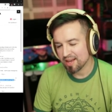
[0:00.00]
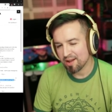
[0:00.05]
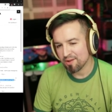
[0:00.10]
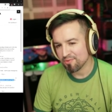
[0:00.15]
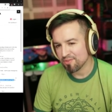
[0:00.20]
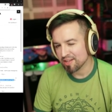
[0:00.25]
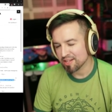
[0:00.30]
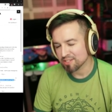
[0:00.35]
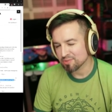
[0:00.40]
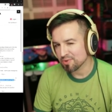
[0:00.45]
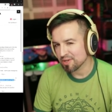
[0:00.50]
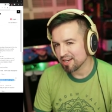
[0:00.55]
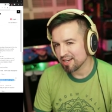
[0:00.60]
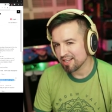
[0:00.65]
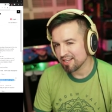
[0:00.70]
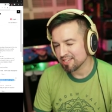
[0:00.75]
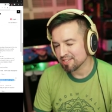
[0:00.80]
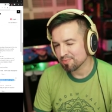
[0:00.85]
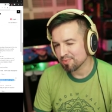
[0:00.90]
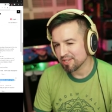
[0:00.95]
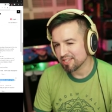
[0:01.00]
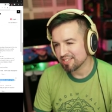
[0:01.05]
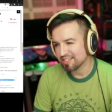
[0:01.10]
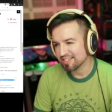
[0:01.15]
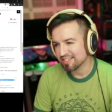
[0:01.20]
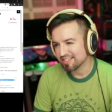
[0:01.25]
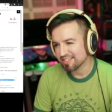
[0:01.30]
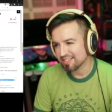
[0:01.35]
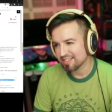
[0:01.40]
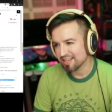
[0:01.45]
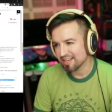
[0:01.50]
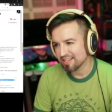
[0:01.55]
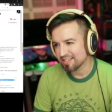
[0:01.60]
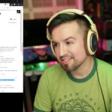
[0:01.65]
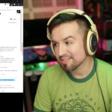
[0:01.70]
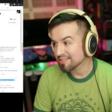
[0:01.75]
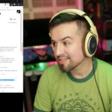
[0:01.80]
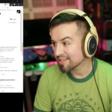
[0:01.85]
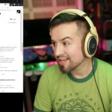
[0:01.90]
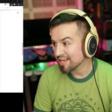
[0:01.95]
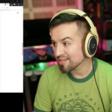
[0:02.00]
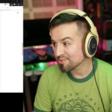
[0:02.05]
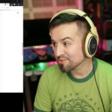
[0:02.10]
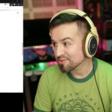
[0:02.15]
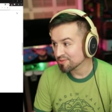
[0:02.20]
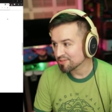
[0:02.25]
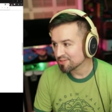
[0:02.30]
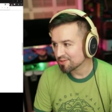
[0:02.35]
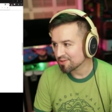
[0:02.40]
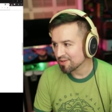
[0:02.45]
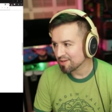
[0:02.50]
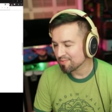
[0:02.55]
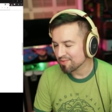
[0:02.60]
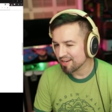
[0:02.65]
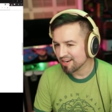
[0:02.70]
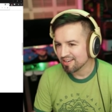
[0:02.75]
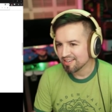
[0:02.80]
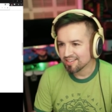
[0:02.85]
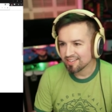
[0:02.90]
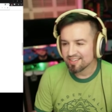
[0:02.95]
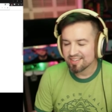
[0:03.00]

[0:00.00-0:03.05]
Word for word: I don't think it's what it is, but just in case, we'll go and scroll up there.